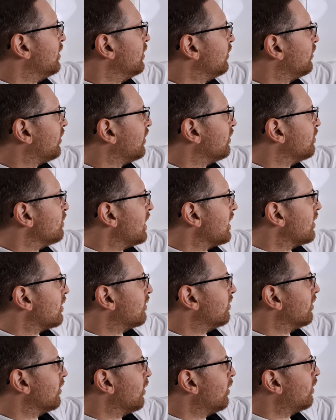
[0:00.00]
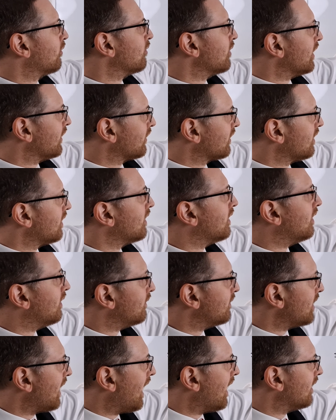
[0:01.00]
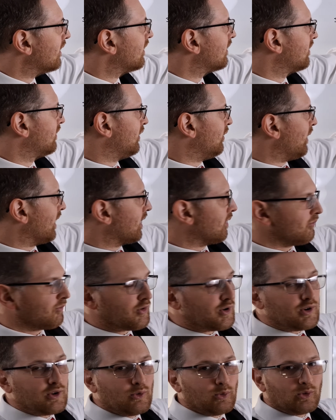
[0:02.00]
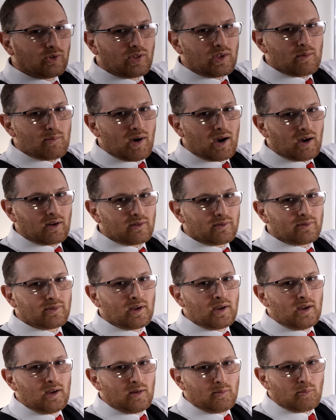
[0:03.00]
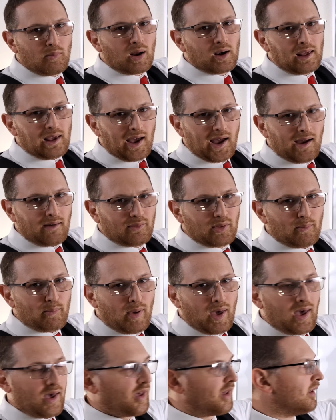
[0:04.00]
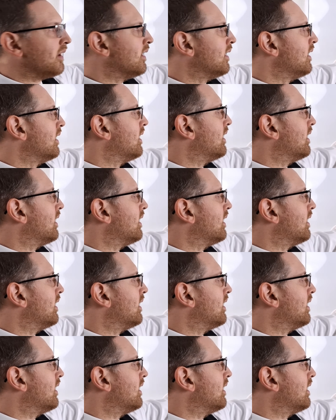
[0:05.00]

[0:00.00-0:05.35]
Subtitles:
reduces my overall risk of that. So I can reduce the amount of money I have to pay